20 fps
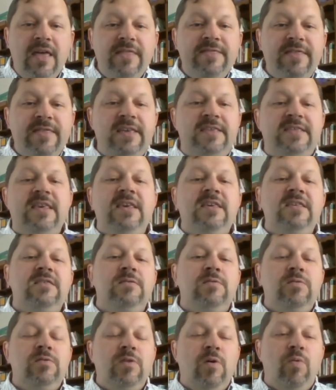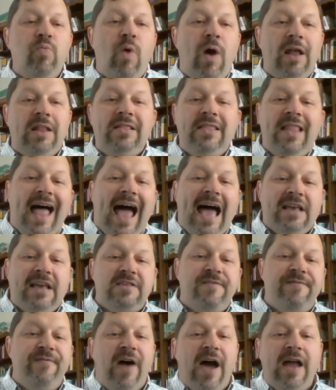This is the one
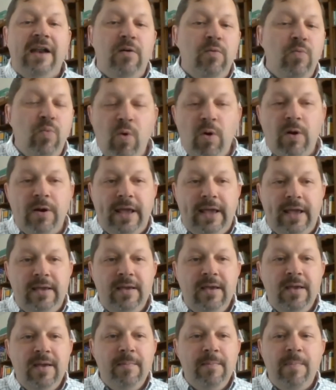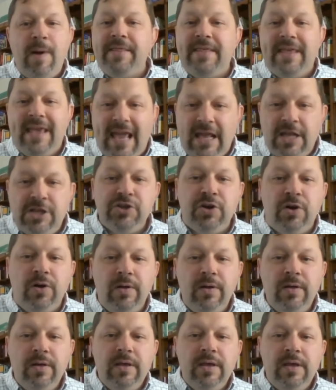last final warning by the
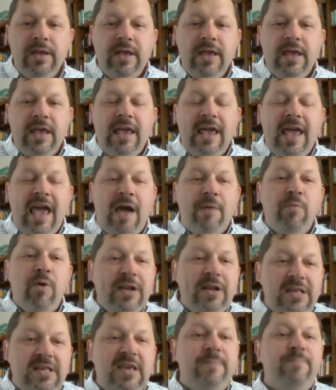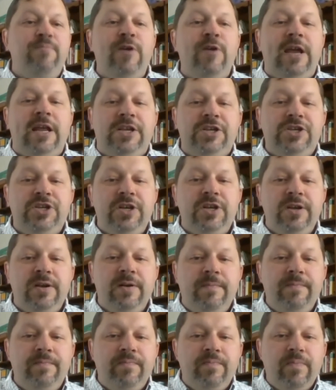angel. And what does he preach?
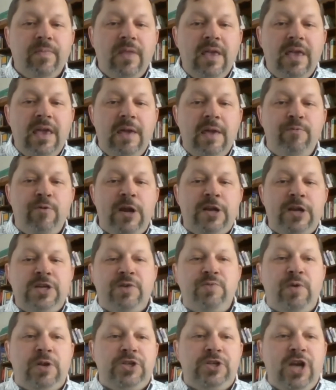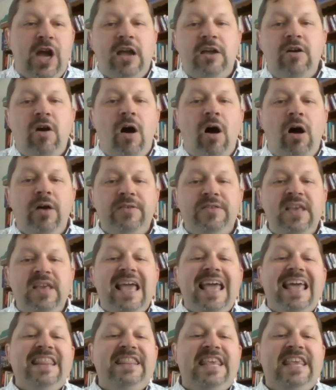He preaches what John calls
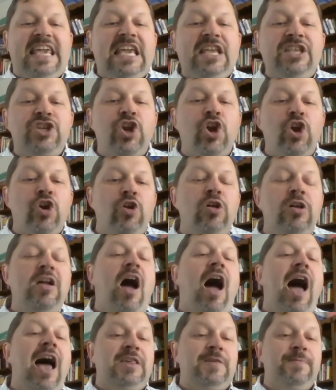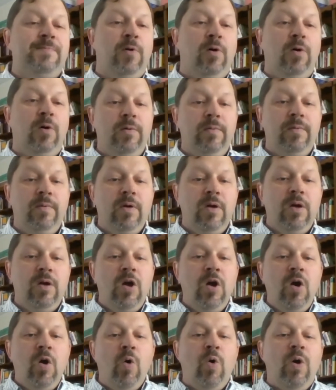the eternal gospel,
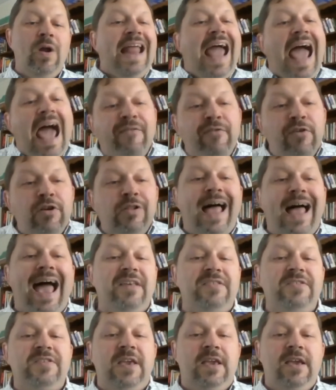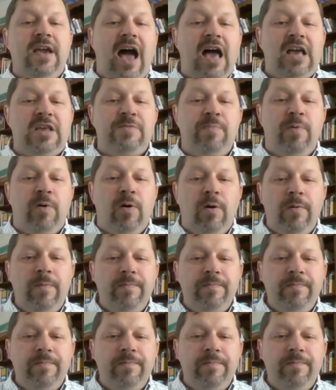or an everlasting gospel.